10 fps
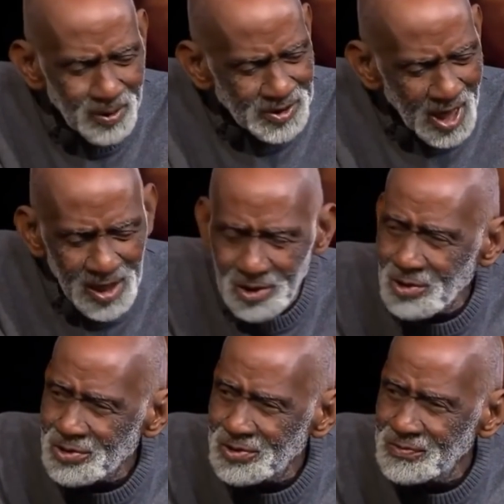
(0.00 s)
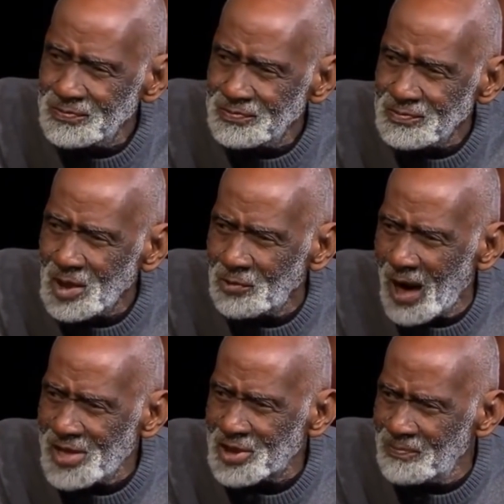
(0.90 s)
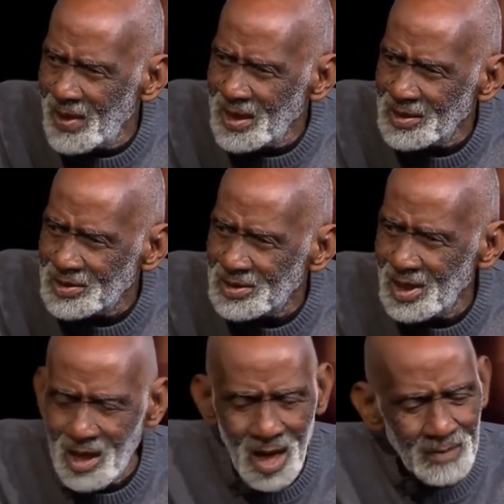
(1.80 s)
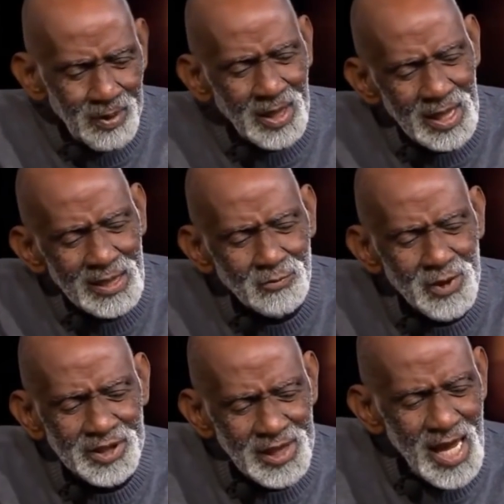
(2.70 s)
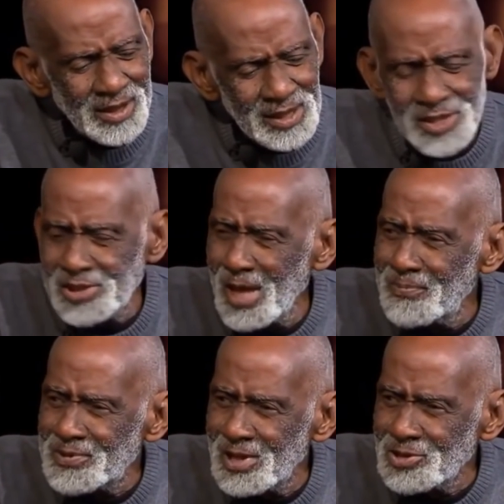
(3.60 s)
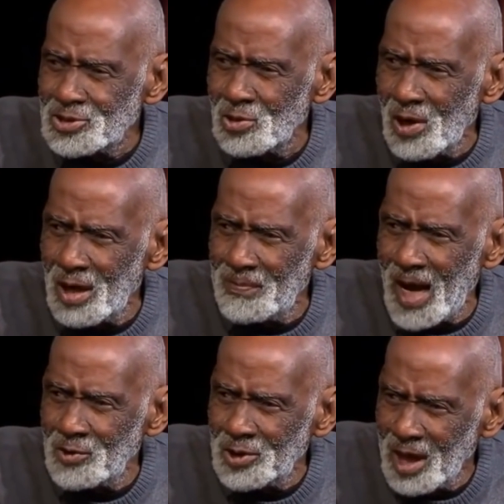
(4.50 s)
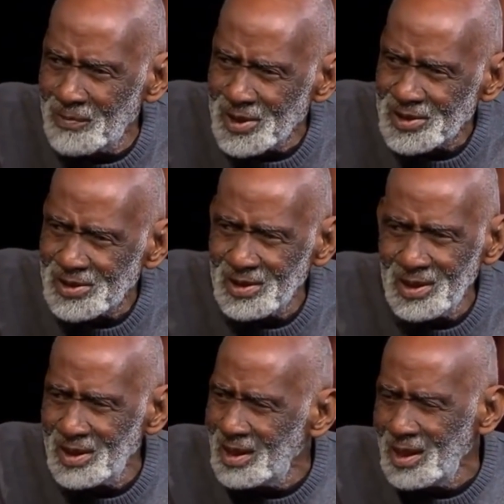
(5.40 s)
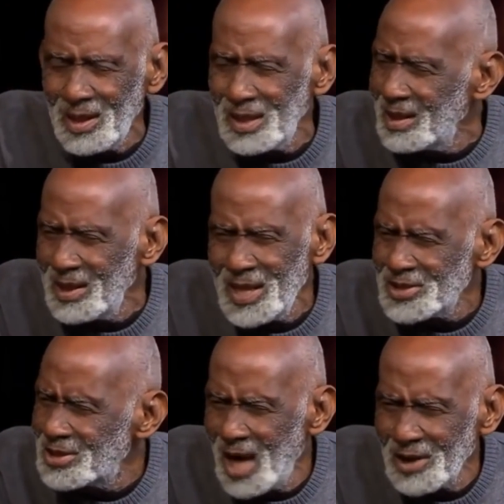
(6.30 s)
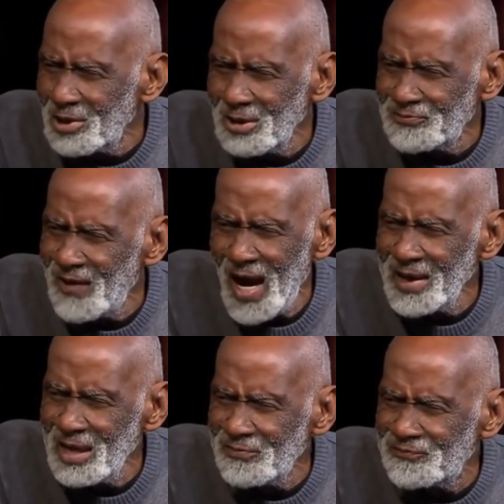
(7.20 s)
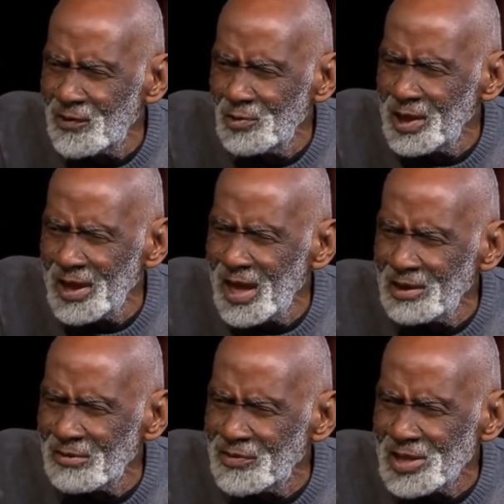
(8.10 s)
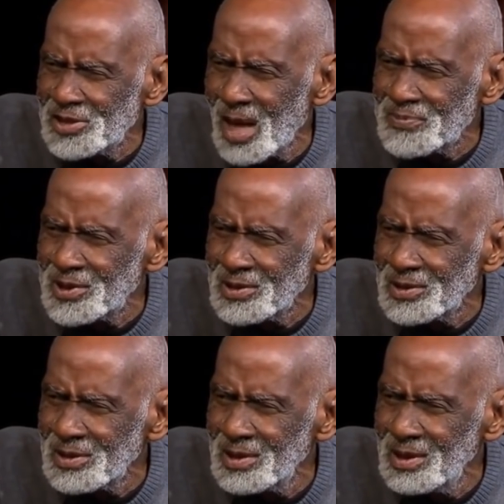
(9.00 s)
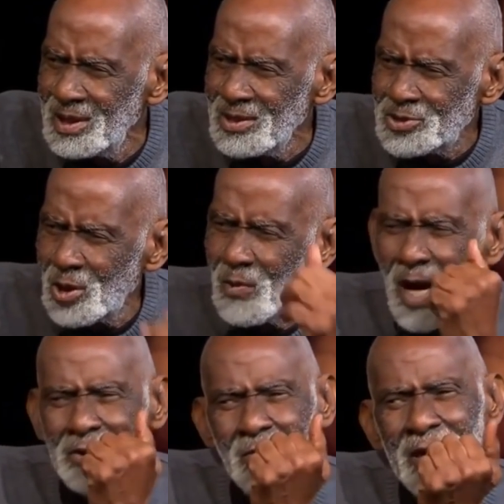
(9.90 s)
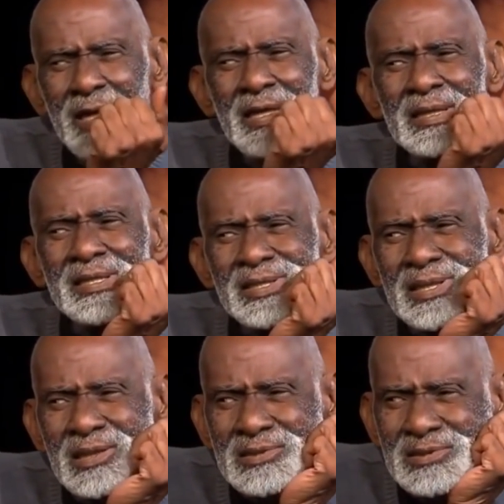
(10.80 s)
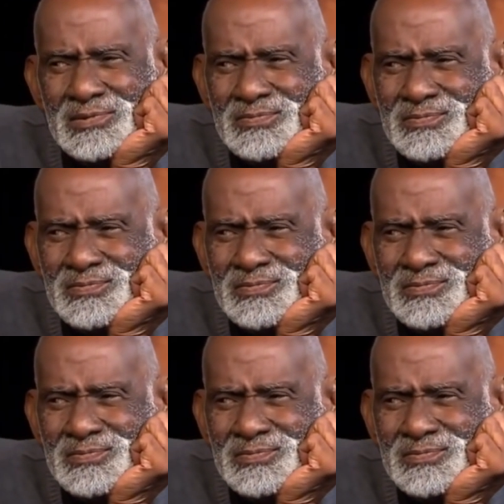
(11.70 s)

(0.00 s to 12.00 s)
potatoes, rice, and beans. But if we take this substance to a biochemist, he's not going to find any food in any of these substances. So why do we eat these things?